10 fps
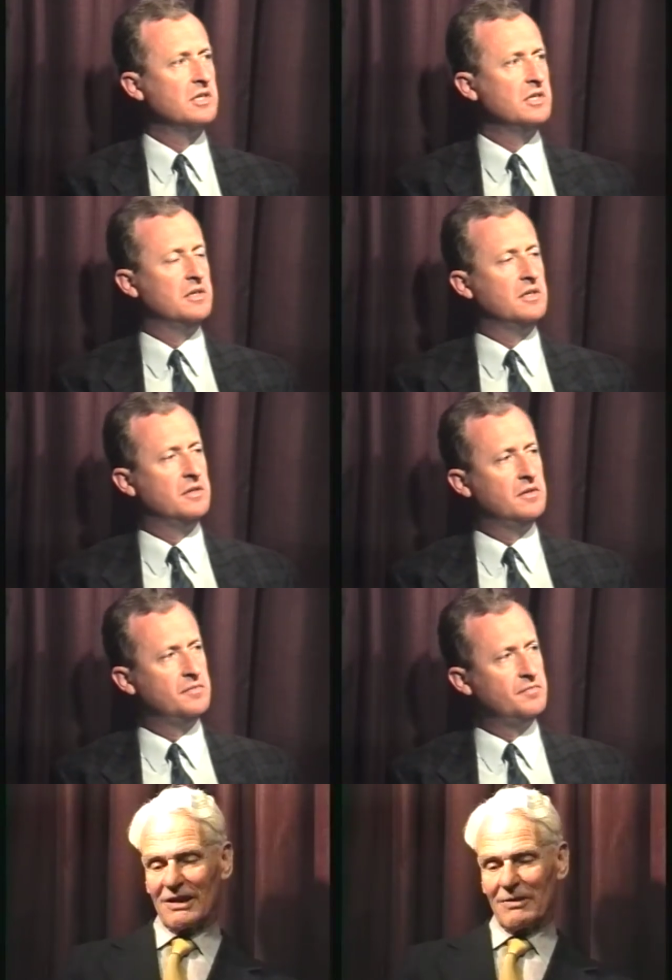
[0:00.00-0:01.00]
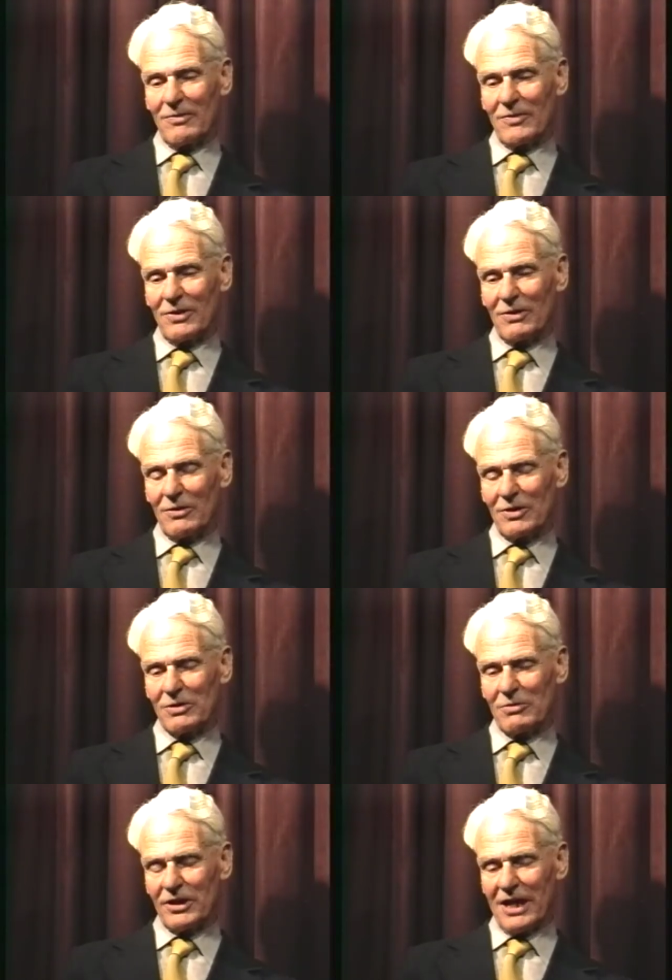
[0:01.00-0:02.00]
Yes. And then um,
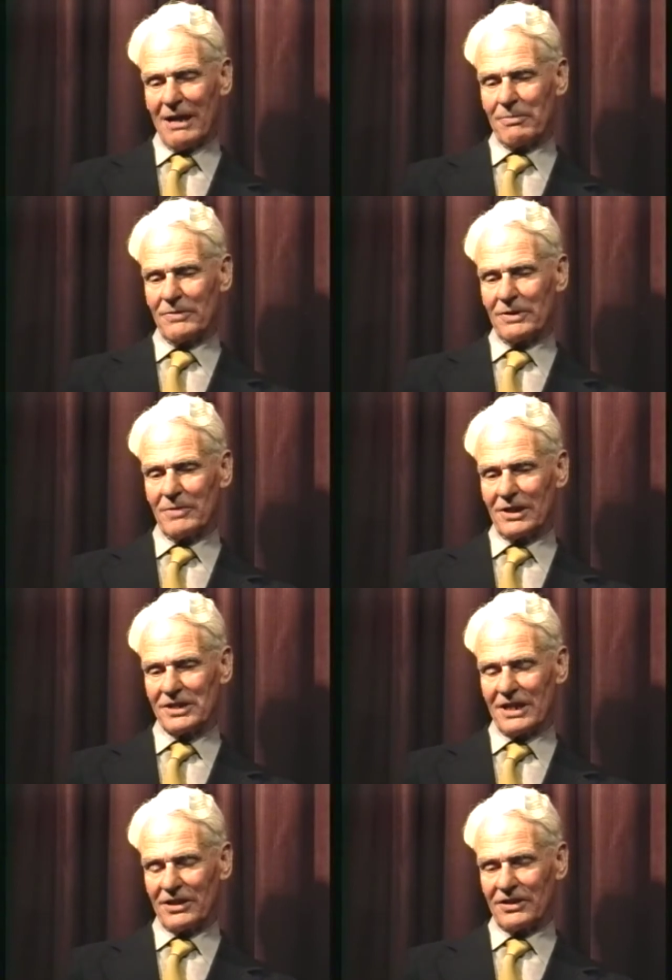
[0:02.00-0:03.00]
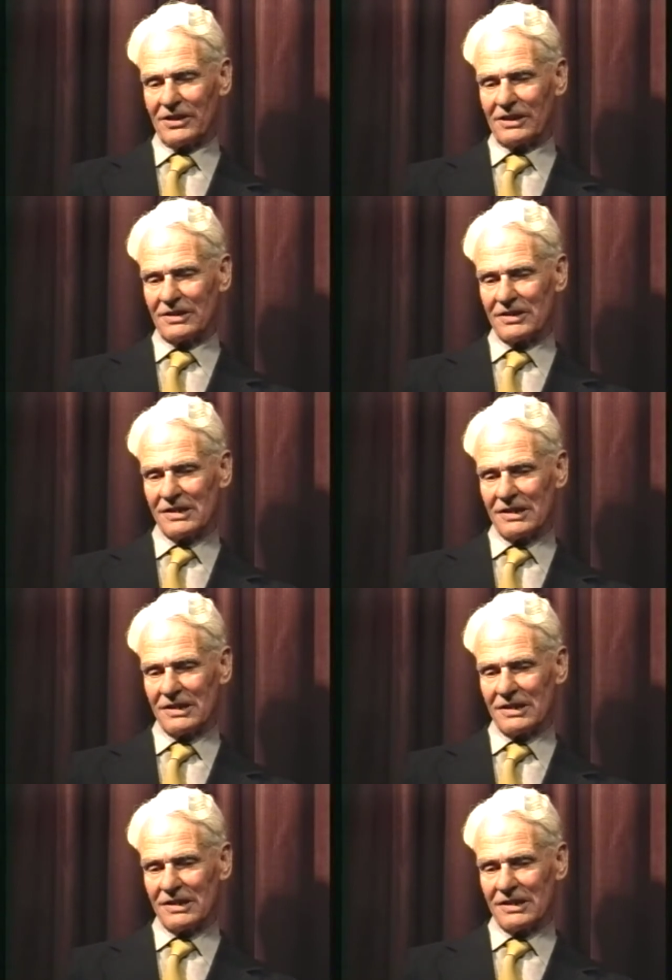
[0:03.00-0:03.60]
what happened amongst other things.